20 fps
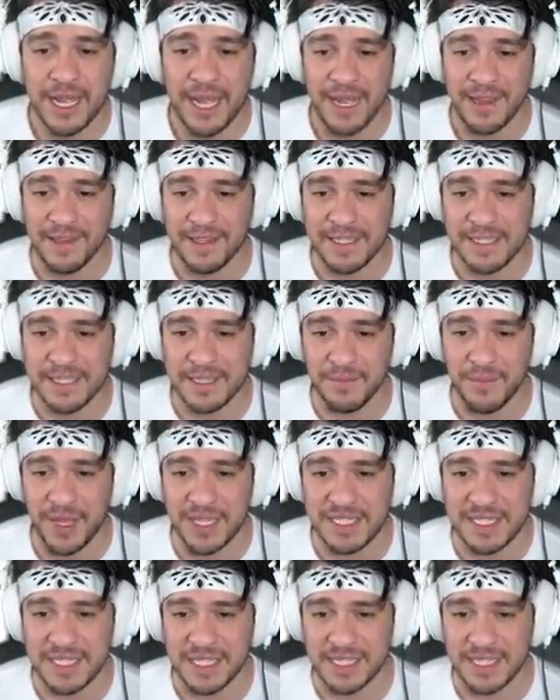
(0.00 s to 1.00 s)
At least the
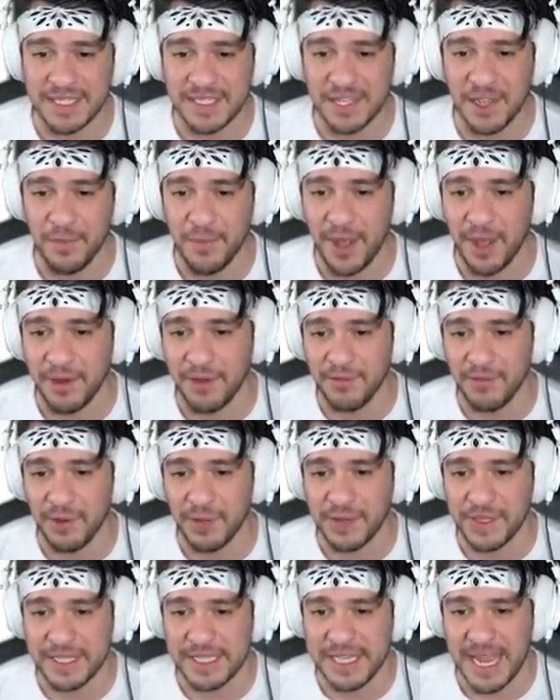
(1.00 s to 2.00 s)
best thing that's come out of
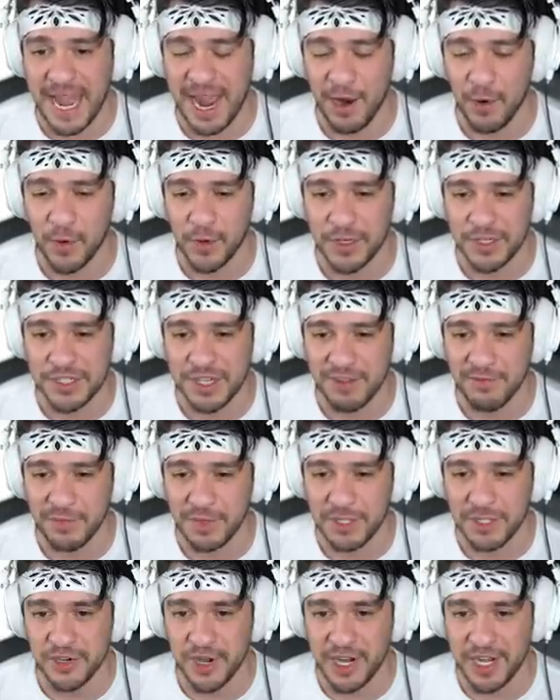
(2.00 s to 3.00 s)
all these hours I've
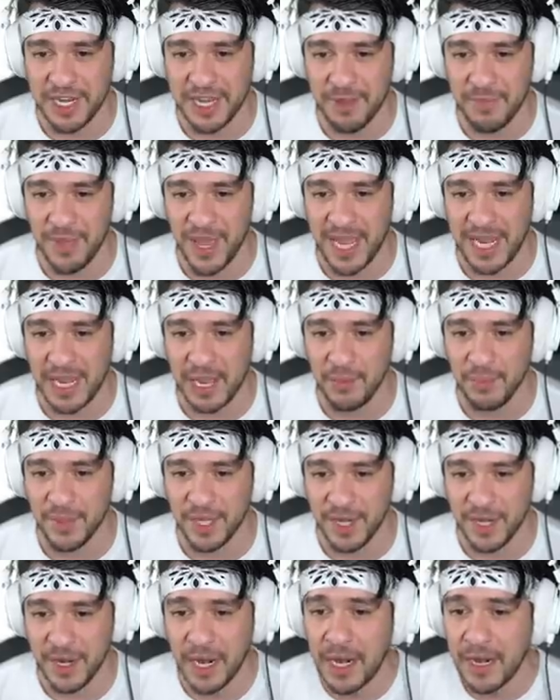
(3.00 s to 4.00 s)
been trying to get back up
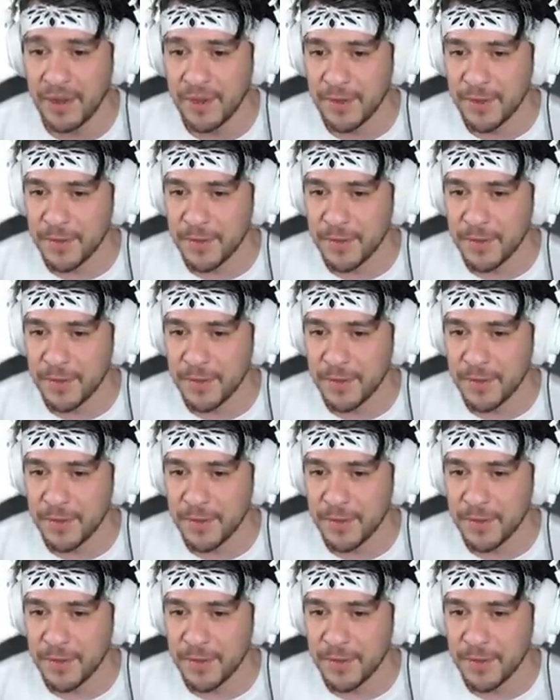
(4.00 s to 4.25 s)
here